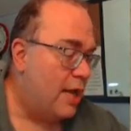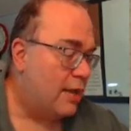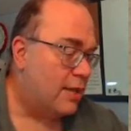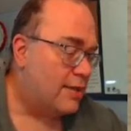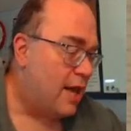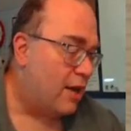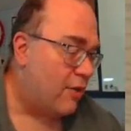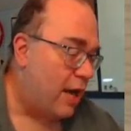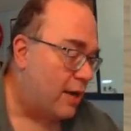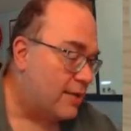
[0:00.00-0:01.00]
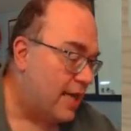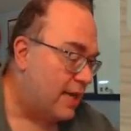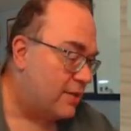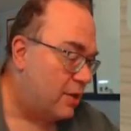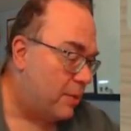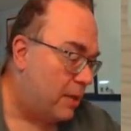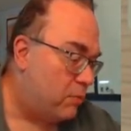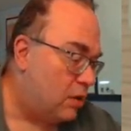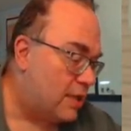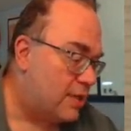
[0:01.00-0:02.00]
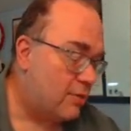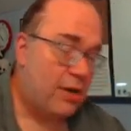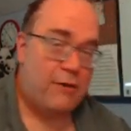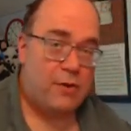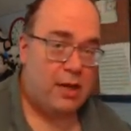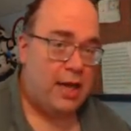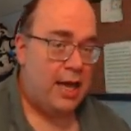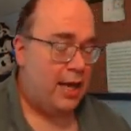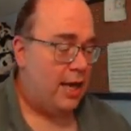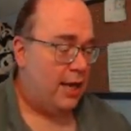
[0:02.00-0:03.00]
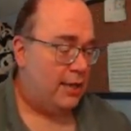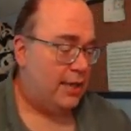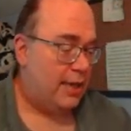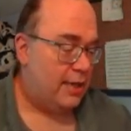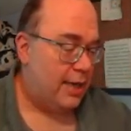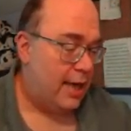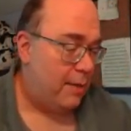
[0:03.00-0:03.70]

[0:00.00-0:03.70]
It's not great because that is going to be a plus 3 for the AI at the end of the game.